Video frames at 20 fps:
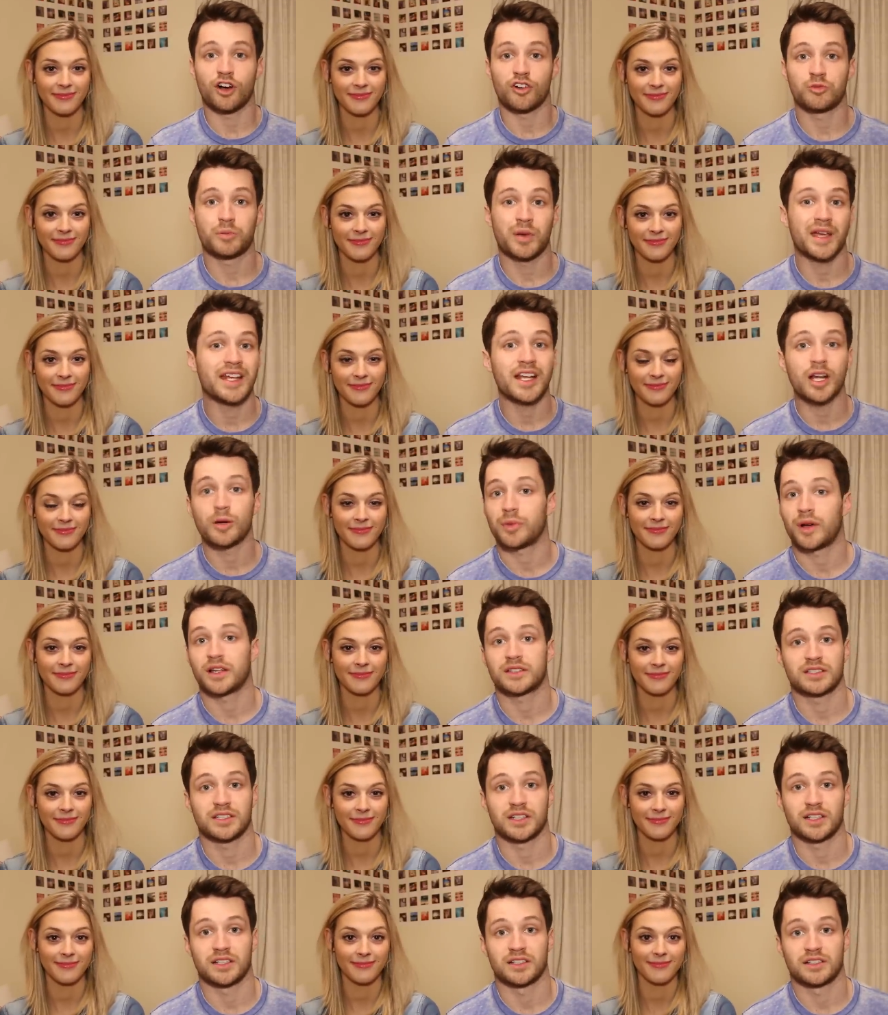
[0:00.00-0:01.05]
Speaker 1: of peanut
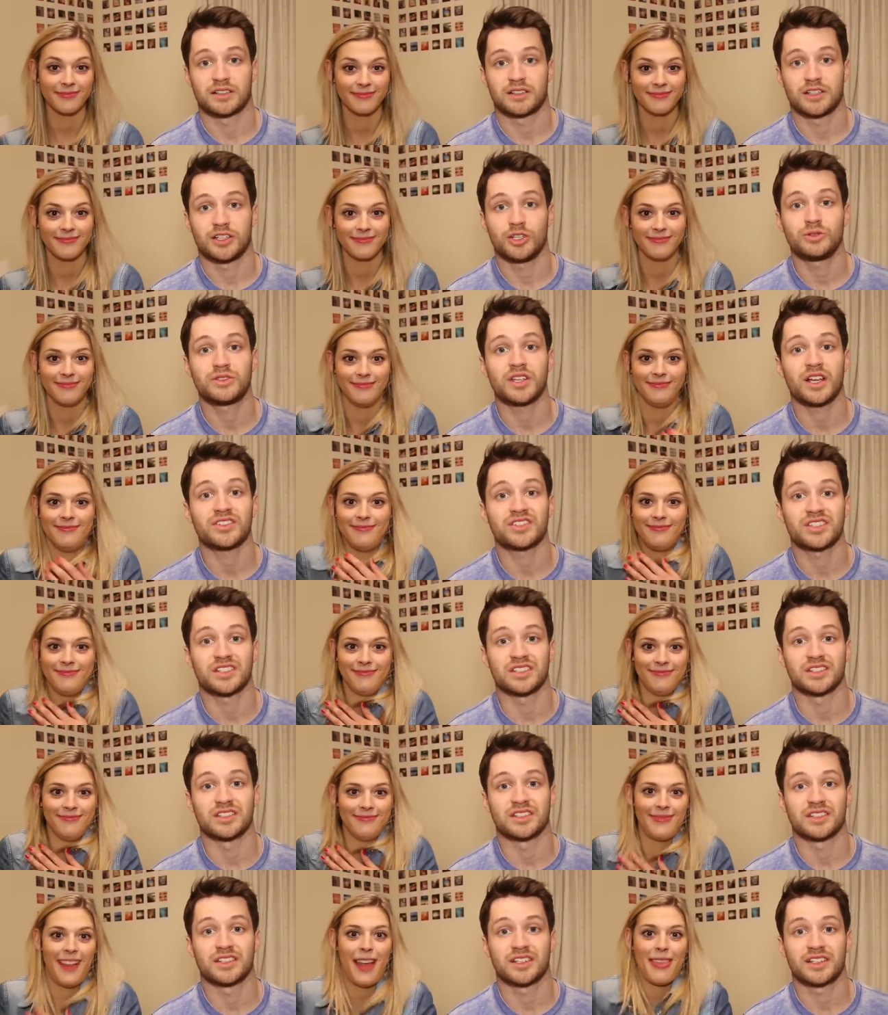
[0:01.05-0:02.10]
butter. Who doesn't?
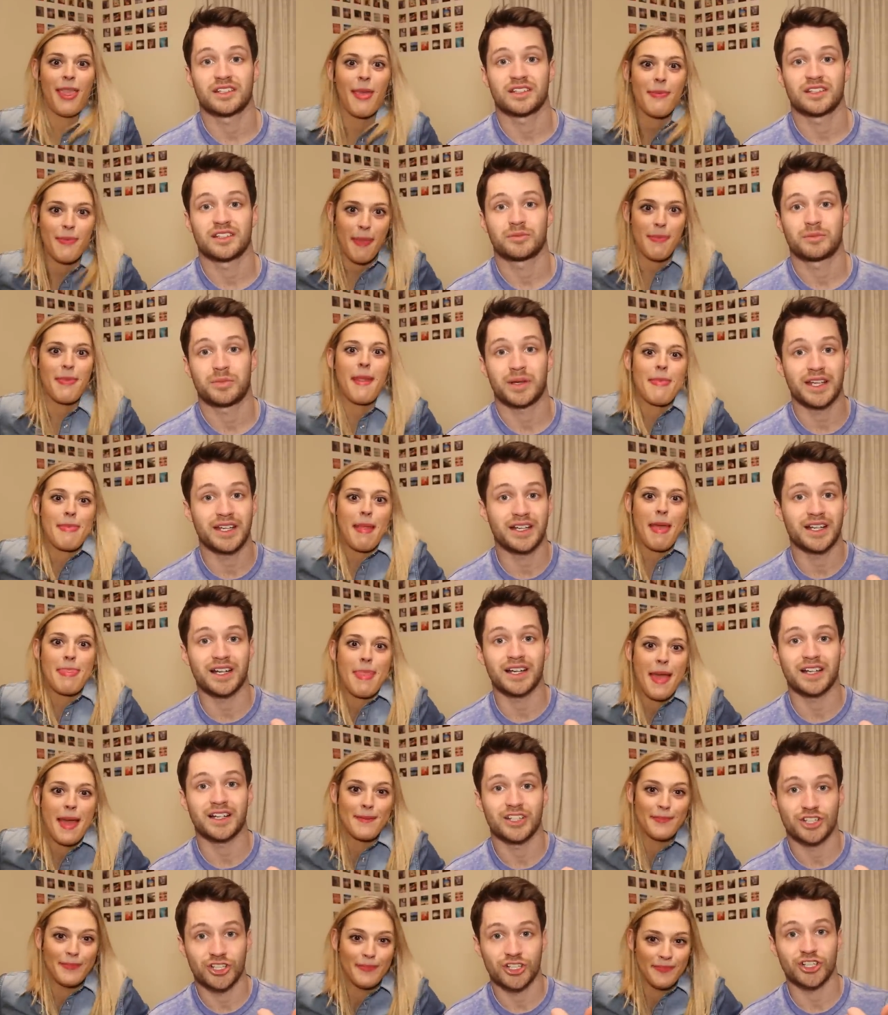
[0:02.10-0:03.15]
Peanut,
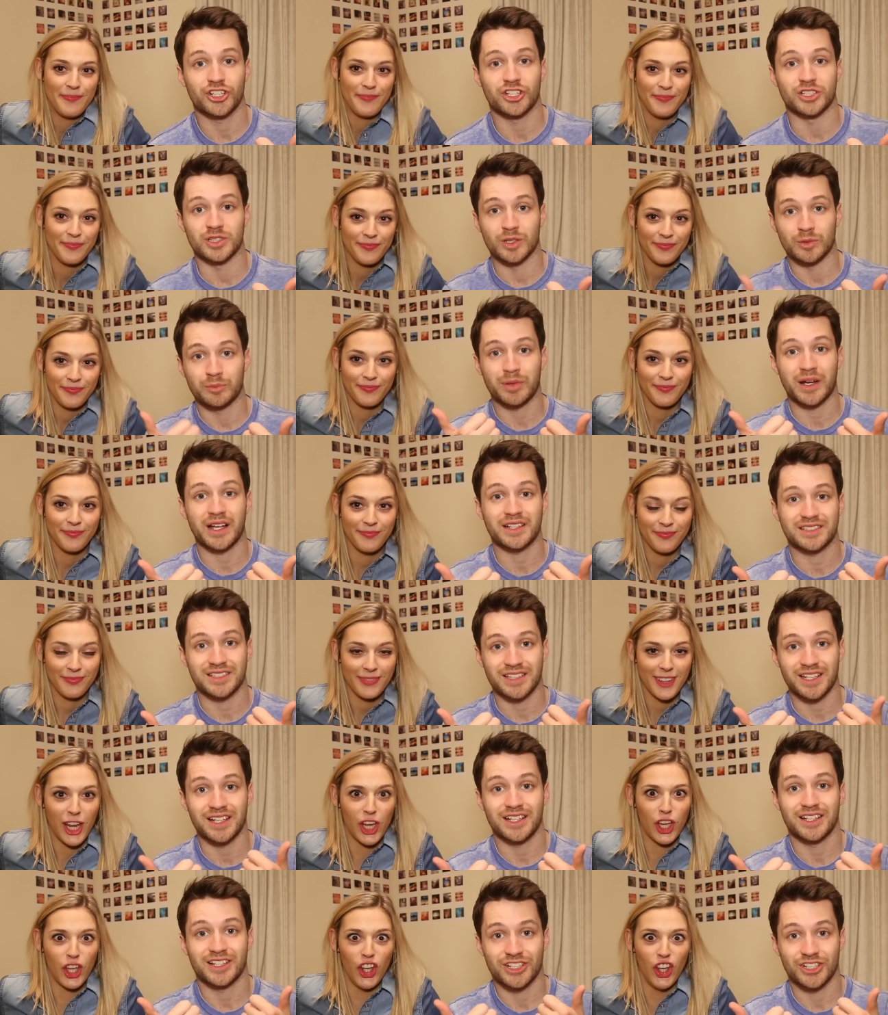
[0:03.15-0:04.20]
good.
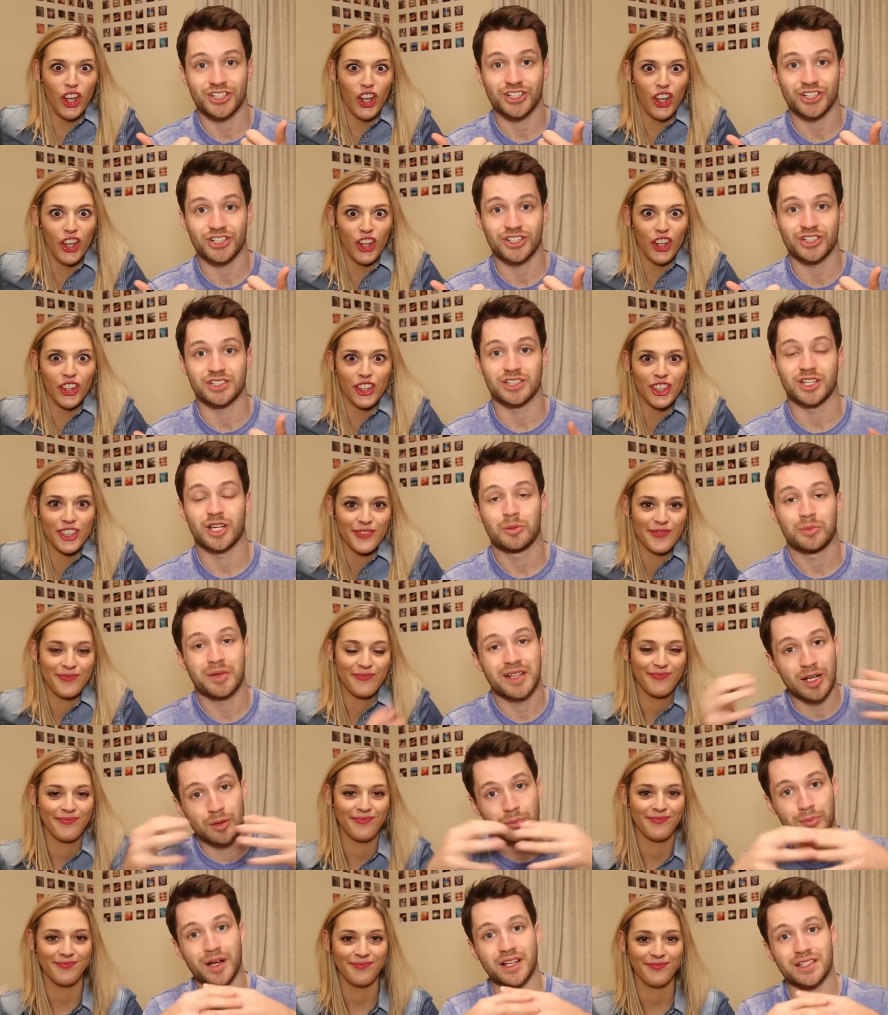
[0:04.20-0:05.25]
Butter, good. good.
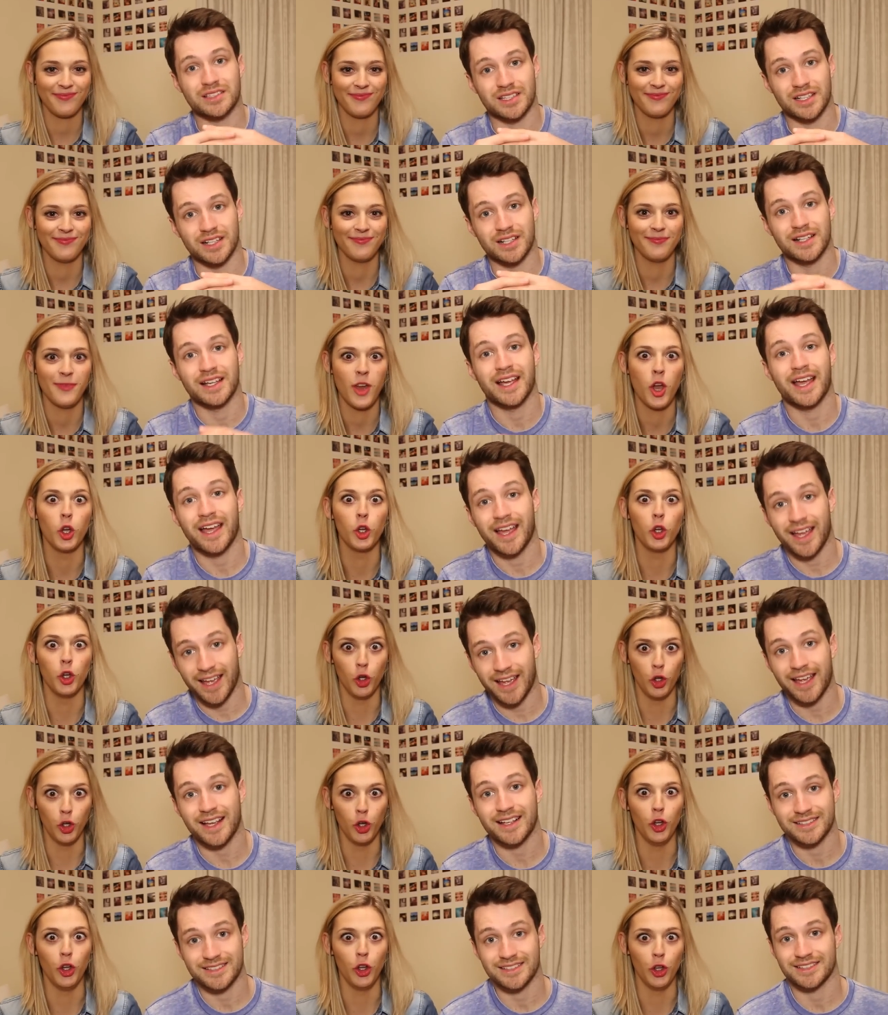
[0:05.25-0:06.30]
Peanut butter, good.
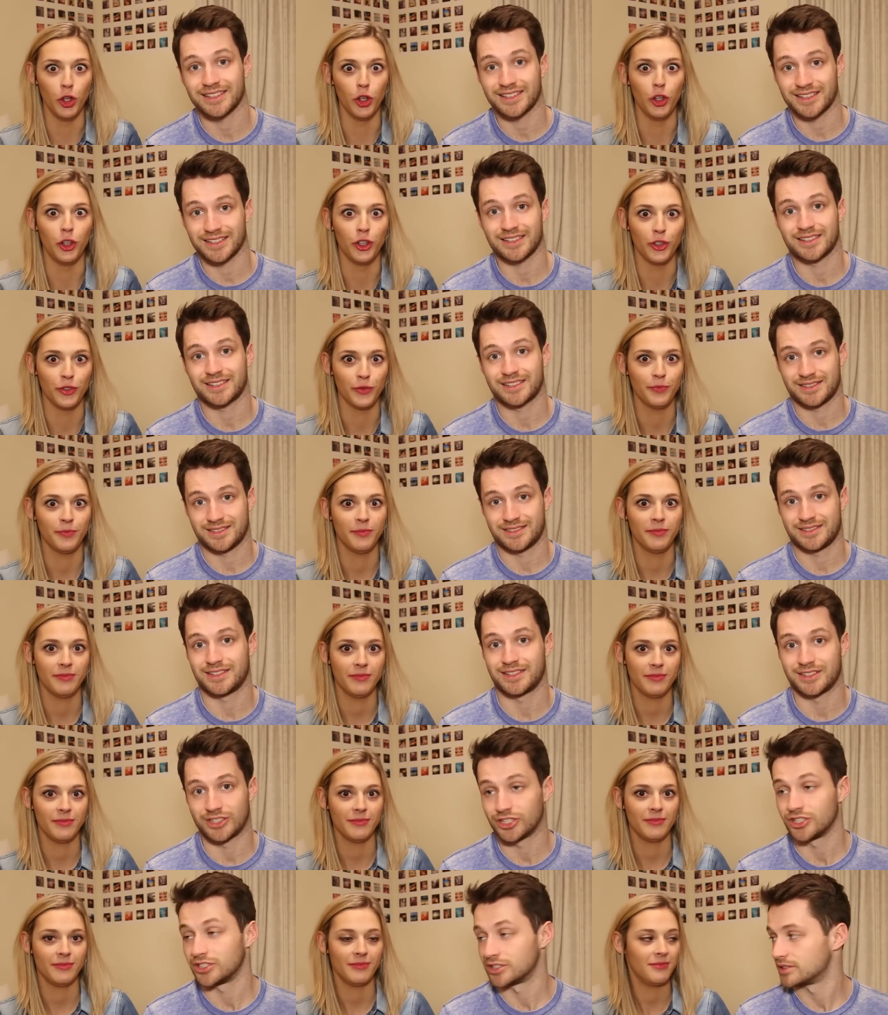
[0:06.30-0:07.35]
excellent
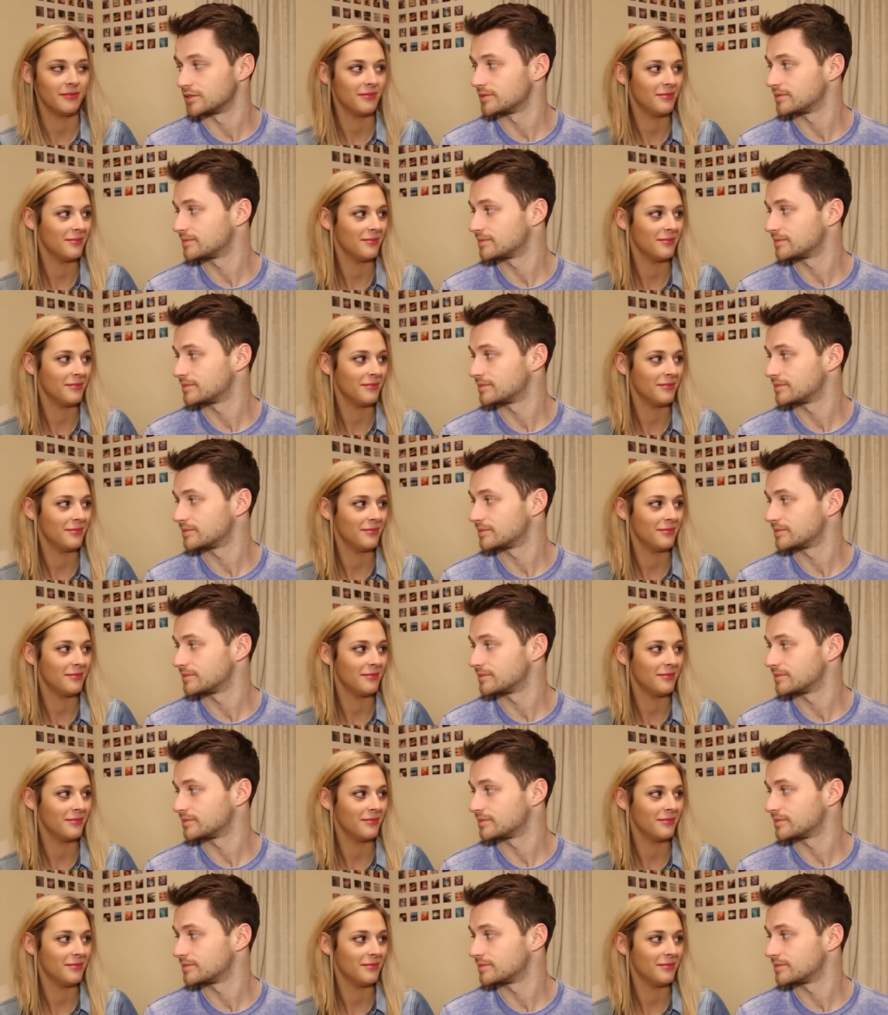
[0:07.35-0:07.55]
and good.